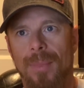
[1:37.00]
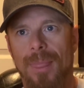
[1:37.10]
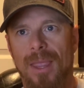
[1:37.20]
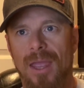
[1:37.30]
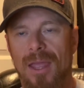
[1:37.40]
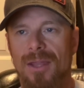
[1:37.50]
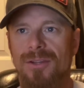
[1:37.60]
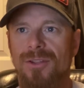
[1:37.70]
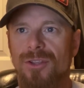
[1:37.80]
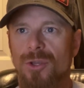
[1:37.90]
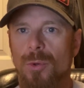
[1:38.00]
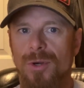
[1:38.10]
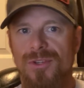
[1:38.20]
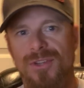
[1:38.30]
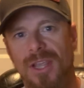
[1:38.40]
and you are
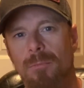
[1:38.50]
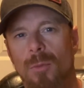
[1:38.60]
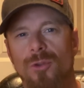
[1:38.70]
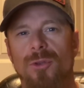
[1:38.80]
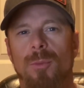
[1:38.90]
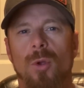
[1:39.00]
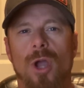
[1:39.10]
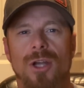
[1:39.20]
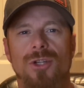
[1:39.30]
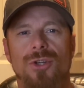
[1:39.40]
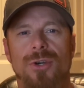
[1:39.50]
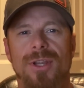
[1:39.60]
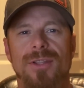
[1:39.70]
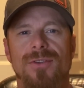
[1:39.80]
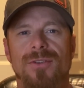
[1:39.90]
seeing multiple
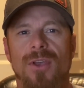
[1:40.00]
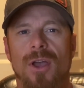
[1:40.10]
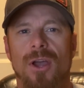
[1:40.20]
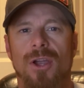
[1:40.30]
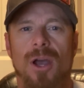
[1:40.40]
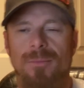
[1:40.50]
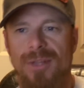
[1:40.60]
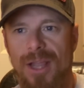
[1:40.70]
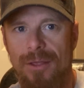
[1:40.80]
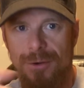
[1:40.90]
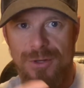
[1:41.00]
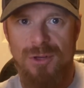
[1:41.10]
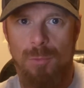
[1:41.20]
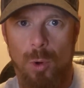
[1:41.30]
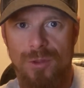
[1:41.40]
countries come together to
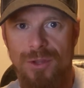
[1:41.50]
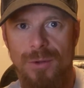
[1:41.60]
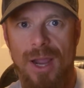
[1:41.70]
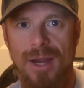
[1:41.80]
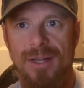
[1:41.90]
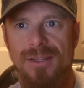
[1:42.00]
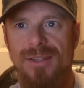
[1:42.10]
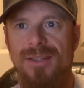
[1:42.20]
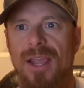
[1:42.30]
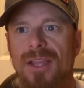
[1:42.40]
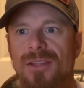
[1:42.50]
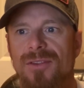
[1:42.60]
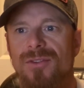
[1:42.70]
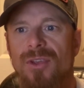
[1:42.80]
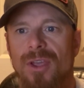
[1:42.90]
support the United
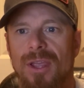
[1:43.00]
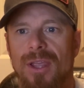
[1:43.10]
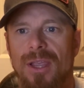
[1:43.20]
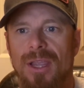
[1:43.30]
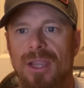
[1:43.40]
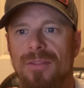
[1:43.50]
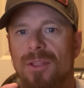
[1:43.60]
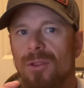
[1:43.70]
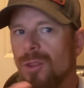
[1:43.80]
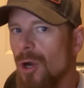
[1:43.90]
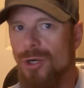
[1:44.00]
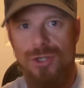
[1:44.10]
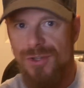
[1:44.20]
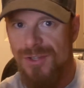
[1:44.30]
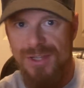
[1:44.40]
States in the
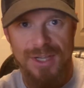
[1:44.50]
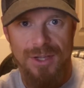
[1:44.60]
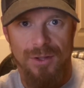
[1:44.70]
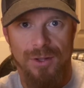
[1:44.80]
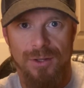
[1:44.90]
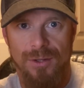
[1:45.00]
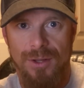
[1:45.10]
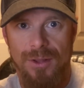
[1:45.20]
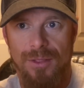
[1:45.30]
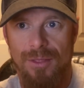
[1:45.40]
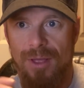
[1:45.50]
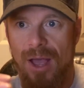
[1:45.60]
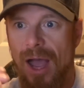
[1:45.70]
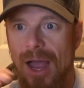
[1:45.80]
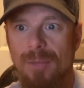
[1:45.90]
largest deal,
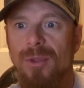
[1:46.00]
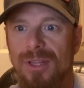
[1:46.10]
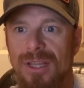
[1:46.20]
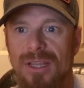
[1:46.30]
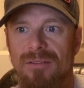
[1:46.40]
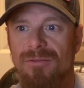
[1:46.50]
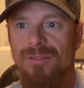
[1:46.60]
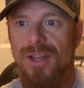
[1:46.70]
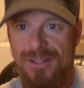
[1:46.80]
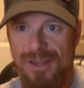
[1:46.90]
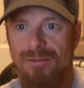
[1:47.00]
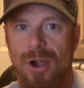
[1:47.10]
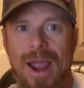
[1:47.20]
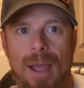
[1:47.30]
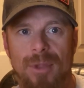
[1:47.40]
I believe, that has ever
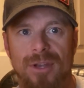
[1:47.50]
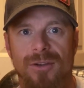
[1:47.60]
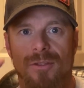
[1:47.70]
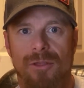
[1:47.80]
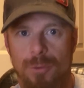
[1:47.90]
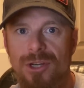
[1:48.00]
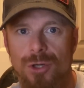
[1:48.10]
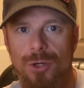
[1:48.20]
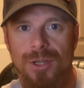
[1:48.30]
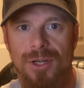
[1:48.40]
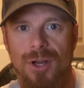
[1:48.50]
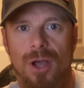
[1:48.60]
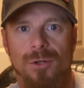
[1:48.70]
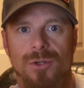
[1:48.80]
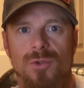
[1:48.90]
happened, $3 trillion
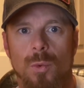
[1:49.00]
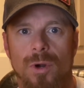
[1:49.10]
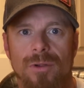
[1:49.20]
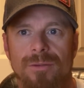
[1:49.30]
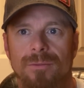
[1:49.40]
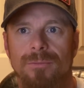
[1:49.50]
worth.